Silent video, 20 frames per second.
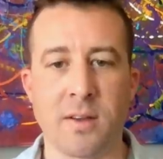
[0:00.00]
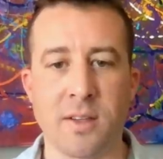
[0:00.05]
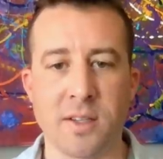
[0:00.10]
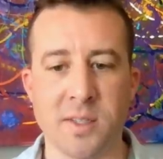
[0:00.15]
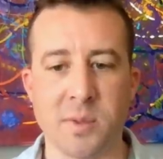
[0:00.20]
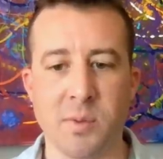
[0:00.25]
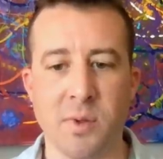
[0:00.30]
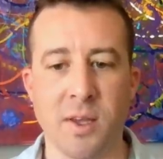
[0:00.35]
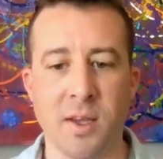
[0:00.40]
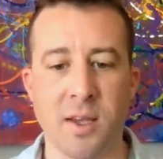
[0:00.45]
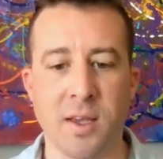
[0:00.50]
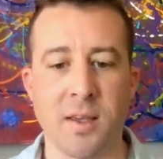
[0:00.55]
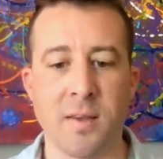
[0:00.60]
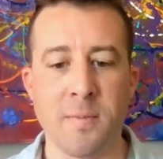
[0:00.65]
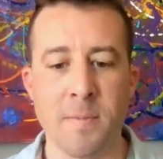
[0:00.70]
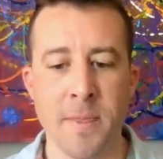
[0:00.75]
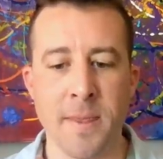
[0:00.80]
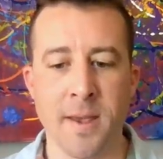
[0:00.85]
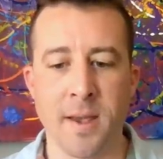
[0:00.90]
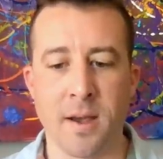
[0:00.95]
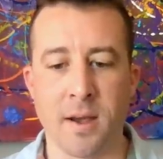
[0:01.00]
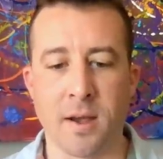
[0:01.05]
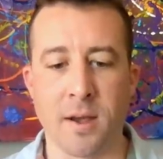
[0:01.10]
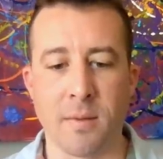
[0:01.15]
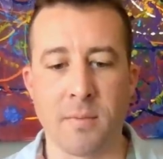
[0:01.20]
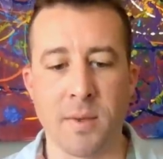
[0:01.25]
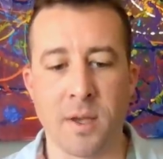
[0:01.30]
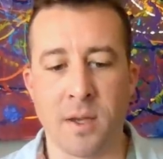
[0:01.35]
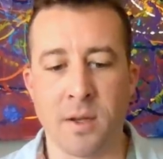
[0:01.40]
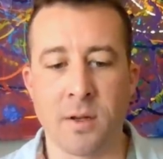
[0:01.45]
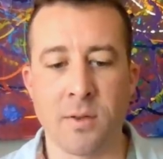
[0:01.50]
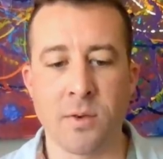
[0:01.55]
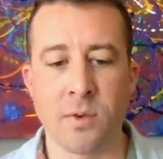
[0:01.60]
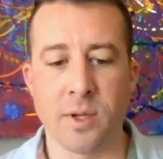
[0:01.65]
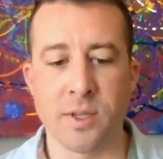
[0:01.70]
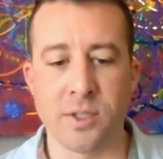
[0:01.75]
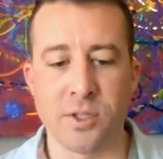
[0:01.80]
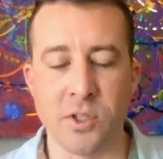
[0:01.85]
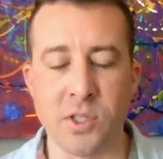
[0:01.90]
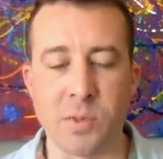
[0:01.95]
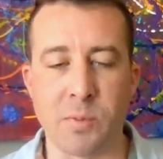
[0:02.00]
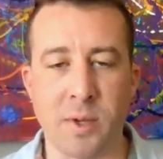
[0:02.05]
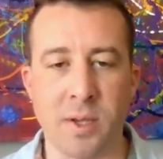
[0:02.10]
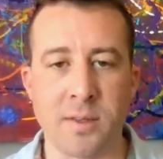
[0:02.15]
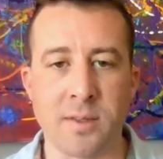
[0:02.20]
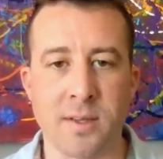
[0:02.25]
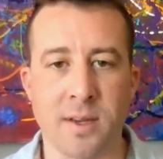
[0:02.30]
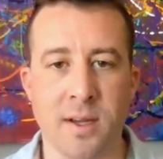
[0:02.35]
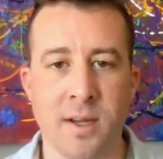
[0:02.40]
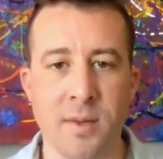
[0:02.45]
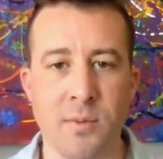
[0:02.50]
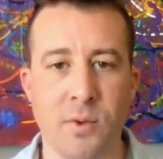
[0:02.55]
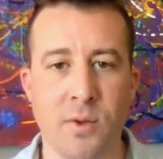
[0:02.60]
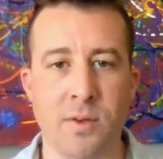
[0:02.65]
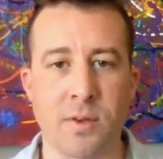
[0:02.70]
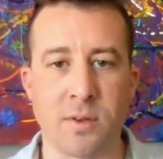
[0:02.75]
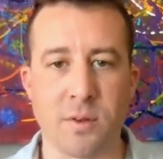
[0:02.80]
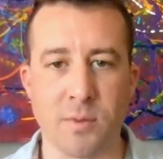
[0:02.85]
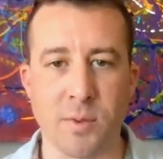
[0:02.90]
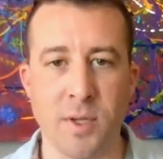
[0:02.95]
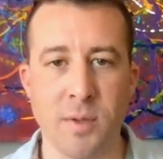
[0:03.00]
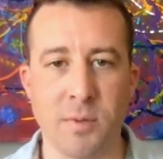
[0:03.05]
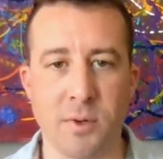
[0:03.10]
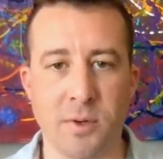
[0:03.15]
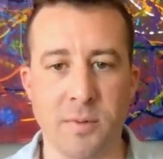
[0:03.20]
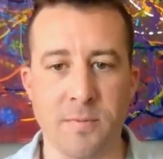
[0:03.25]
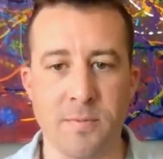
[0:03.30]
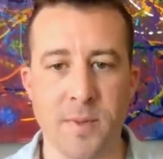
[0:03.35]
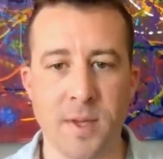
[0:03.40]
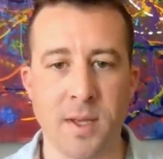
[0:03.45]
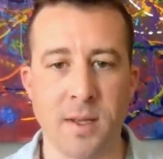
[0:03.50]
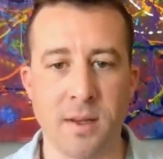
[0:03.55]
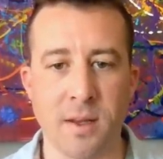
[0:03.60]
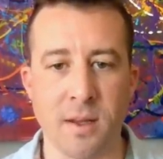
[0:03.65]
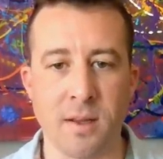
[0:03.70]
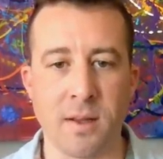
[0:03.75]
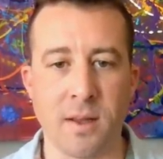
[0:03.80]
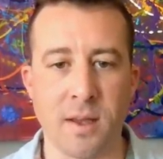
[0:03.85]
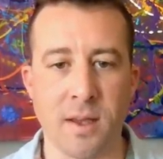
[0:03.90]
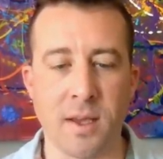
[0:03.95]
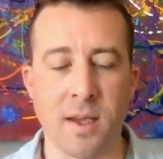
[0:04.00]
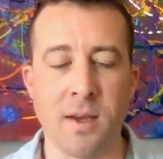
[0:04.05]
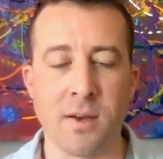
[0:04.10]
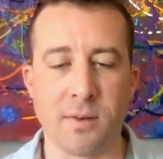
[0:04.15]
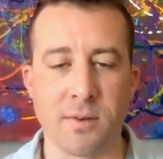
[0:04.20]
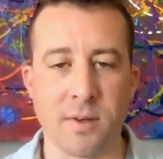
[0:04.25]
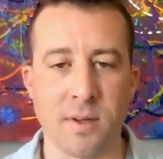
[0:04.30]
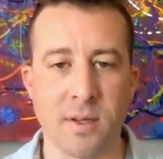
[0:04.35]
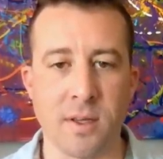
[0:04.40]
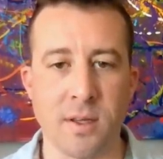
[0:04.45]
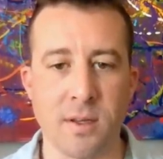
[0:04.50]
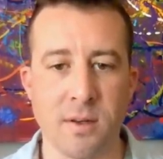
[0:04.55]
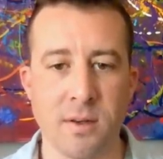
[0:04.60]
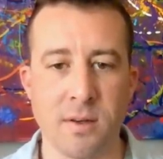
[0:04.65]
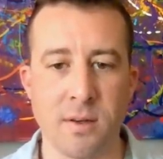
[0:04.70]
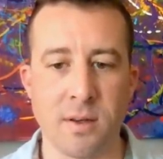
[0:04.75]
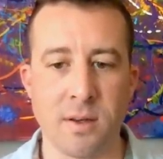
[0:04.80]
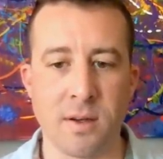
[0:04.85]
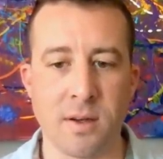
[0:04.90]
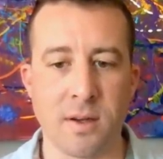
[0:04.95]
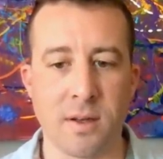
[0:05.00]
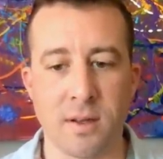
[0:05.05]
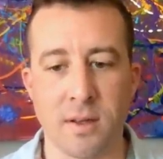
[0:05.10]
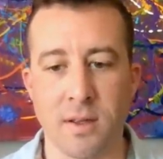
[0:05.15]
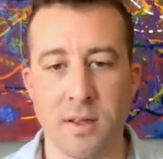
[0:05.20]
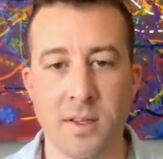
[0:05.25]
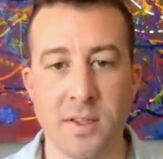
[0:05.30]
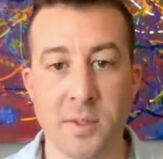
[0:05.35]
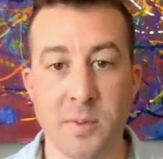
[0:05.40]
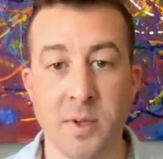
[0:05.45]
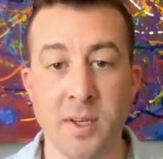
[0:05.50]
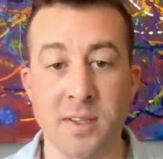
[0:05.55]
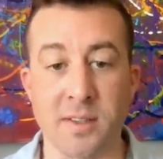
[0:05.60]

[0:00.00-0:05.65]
on display, um, and otherwise just spend time with other people and, and hang out in, uh, in